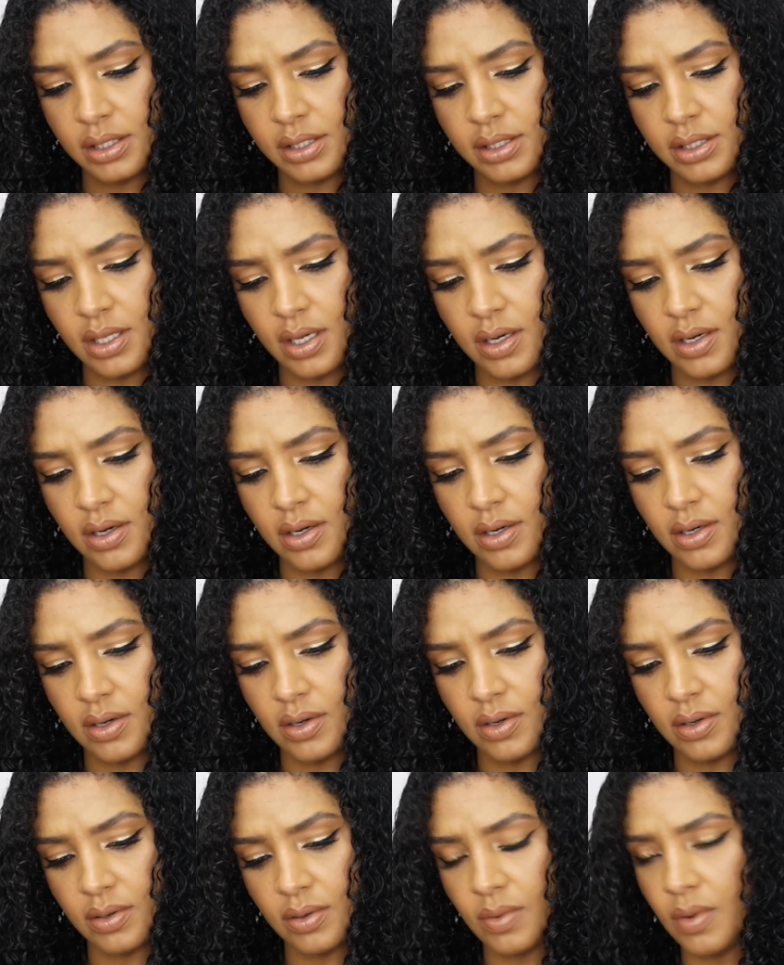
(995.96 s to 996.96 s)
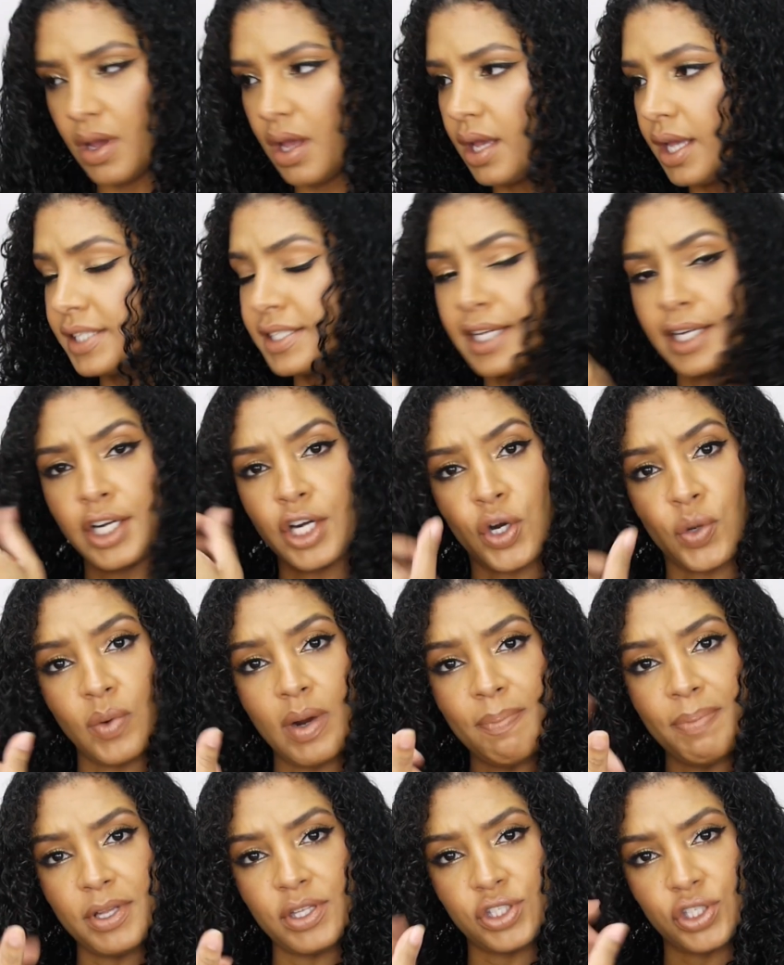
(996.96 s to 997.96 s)
So it's gonna
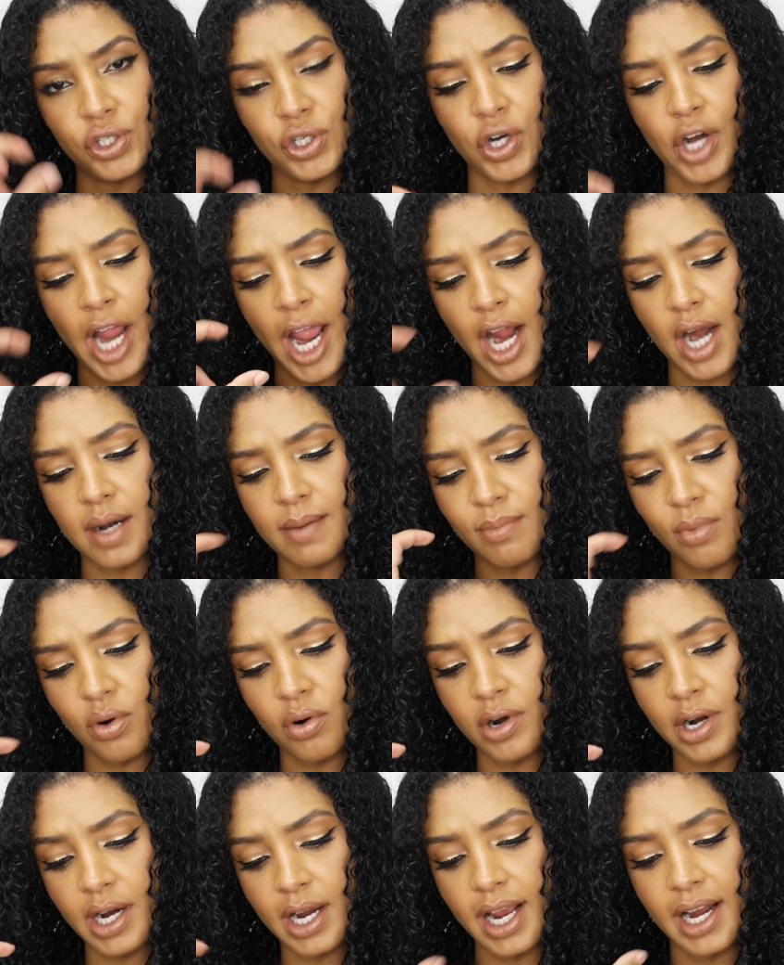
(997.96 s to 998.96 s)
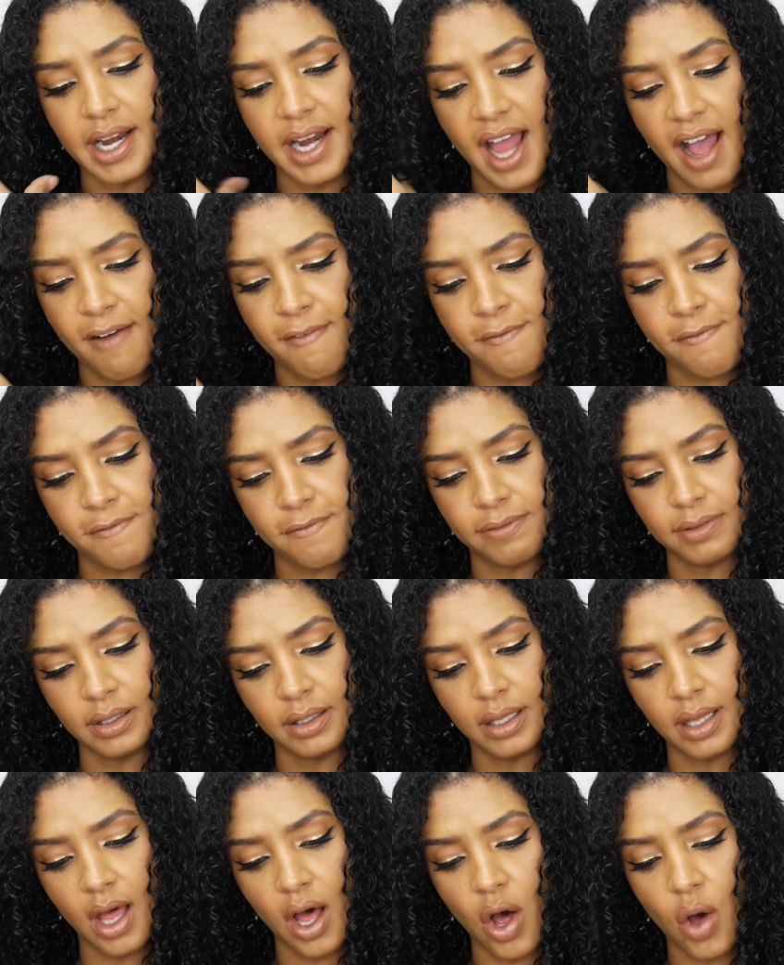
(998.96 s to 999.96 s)
grip into your hair more and not
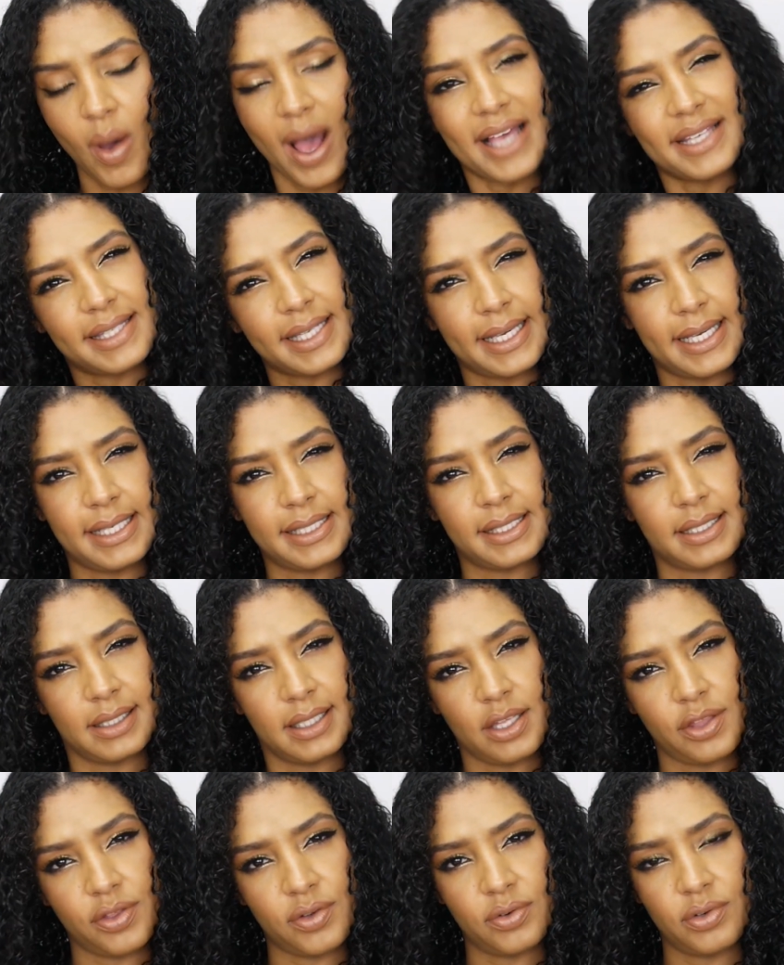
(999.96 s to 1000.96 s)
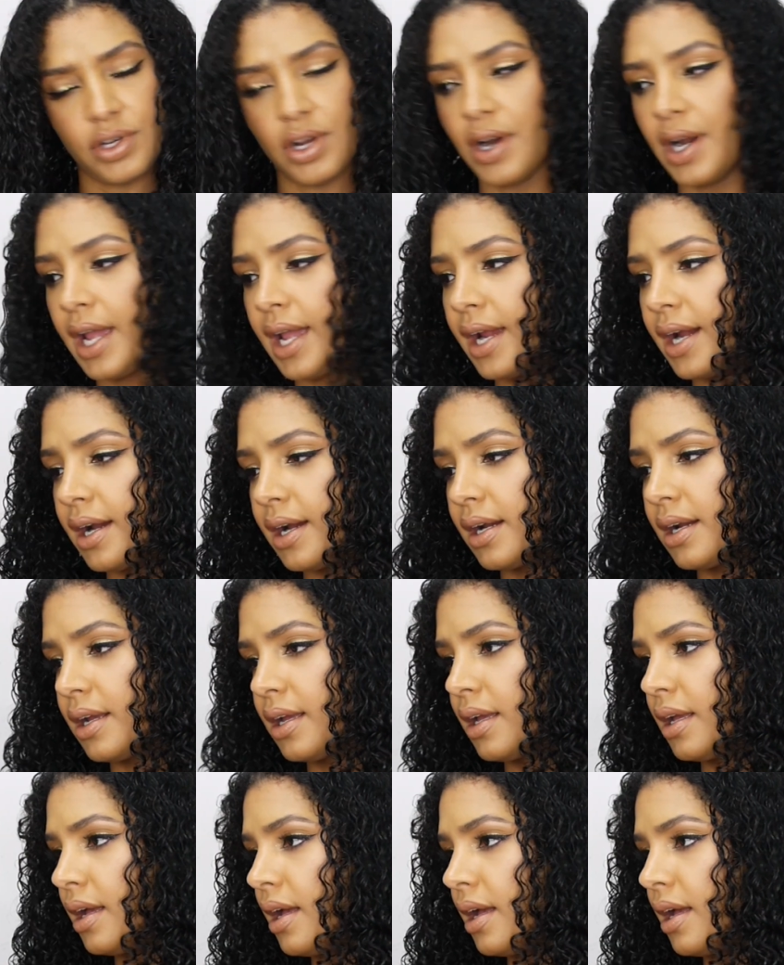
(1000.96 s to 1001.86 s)
flow as easily through your hair.